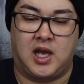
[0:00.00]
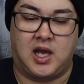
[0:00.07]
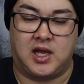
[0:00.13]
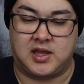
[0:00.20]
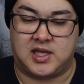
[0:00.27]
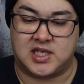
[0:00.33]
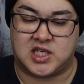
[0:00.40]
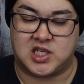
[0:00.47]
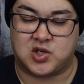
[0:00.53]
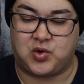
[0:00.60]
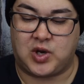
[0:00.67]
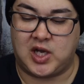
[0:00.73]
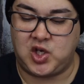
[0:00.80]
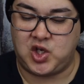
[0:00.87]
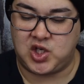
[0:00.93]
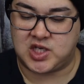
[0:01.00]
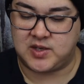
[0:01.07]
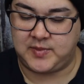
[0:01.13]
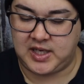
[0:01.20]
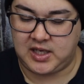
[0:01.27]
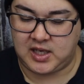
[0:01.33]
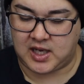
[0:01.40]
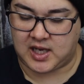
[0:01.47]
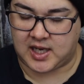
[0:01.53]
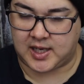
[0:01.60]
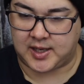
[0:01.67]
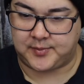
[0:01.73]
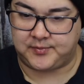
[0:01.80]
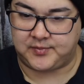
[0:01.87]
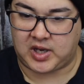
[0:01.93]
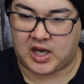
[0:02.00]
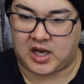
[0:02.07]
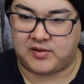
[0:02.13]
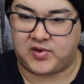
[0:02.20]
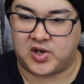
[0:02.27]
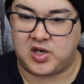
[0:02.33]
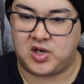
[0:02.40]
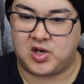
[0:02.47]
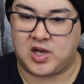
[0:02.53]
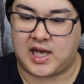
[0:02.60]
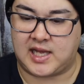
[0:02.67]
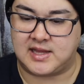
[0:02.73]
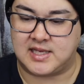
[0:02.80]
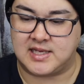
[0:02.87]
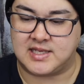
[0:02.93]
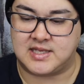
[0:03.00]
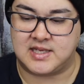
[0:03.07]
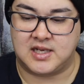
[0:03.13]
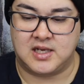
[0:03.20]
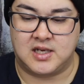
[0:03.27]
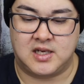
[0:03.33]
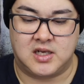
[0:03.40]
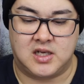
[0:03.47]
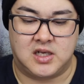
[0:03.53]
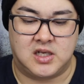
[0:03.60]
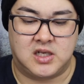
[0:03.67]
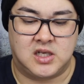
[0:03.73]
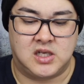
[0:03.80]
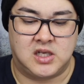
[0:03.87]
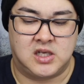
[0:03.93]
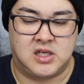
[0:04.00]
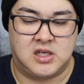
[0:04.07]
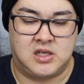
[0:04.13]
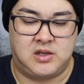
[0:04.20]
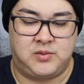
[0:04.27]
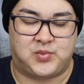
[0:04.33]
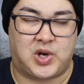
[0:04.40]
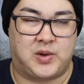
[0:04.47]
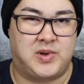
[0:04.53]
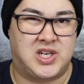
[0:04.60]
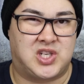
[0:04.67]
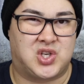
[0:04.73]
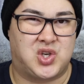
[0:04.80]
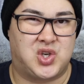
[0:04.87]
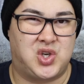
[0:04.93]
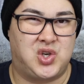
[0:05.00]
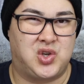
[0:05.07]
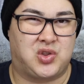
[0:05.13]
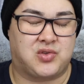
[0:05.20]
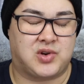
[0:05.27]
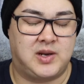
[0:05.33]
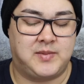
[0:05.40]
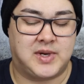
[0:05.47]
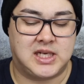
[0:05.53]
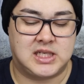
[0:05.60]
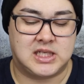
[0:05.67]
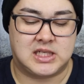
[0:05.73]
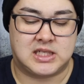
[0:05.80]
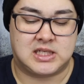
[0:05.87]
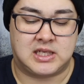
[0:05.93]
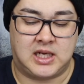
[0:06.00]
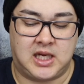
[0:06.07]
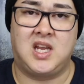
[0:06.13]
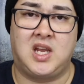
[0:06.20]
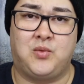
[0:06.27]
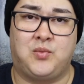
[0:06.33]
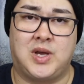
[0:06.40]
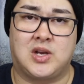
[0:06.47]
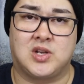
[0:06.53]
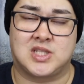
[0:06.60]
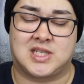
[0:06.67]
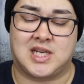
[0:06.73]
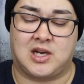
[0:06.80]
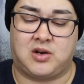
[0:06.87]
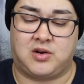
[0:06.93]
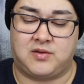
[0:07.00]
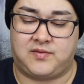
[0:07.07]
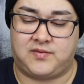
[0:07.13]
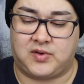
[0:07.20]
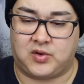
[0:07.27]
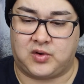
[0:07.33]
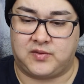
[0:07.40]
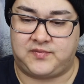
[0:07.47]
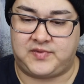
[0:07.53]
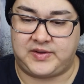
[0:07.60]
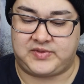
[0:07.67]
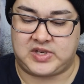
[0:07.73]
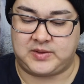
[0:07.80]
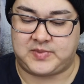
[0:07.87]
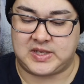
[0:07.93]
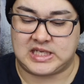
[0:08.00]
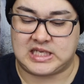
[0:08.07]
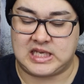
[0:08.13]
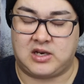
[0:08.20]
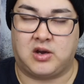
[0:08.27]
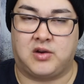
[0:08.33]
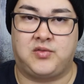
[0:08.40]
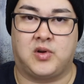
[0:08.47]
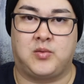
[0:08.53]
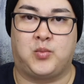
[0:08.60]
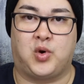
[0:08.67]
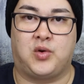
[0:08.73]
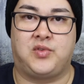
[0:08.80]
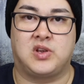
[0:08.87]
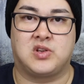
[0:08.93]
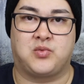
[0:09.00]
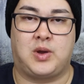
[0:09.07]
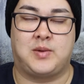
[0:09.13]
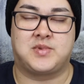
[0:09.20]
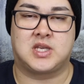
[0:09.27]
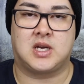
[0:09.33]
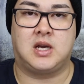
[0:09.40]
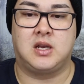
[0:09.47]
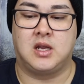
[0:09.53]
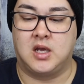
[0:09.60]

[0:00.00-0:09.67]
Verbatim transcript: This is quite new to me. Um, I've only had this probably two or three months. It went on sale for 50% off on Morphe's website.